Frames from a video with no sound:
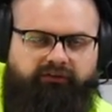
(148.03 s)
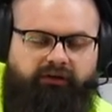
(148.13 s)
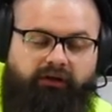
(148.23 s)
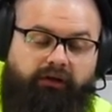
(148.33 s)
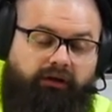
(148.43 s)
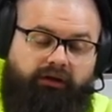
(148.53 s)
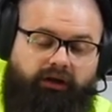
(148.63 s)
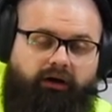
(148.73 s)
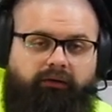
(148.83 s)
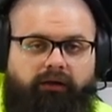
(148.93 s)
And,
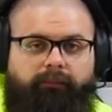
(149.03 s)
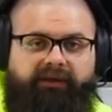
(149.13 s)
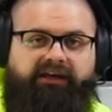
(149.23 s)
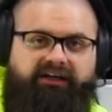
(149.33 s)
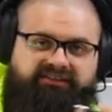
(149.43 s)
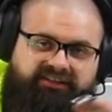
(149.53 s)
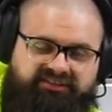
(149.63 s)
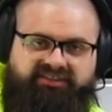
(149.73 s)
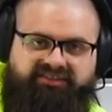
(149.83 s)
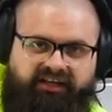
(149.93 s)
you know, because of the
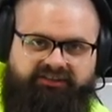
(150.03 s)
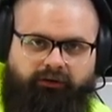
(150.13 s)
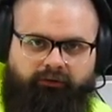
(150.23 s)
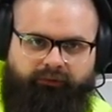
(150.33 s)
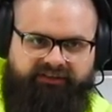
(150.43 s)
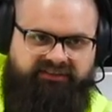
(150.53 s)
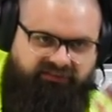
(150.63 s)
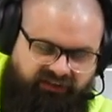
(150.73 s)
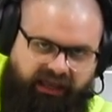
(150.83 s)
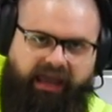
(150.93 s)
success of Holton-Wise
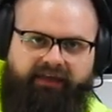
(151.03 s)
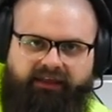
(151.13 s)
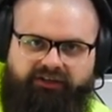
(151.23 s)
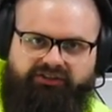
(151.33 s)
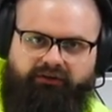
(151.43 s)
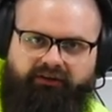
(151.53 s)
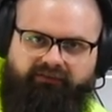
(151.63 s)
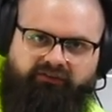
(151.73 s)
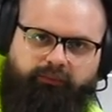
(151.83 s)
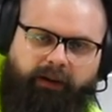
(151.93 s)
TV and that show, the
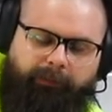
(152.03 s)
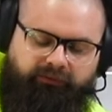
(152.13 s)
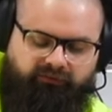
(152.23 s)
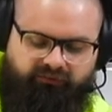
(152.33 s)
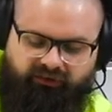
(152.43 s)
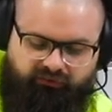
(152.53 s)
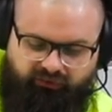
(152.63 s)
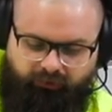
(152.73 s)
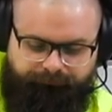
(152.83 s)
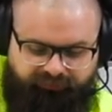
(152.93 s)
Investment Properties for Sale
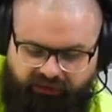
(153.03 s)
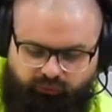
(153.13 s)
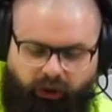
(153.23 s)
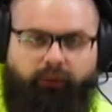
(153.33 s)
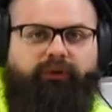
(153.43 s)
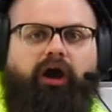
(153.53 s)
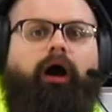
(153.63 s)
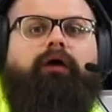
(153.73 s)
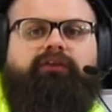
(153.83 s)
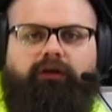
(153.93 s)
show, that's why we
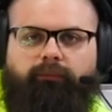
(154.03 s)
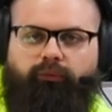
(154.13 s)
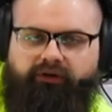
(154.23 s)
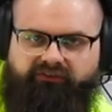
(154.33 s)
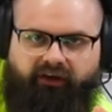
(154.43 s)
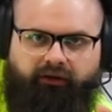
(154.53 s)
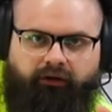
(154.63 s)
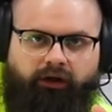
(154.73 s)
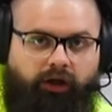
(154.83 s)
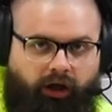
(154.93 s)
are the #1
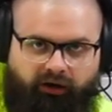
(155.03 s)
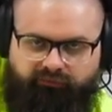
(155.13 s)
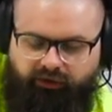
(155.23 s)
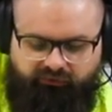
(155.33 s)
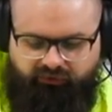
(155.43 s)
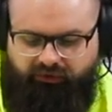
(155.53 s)
seller of rentals in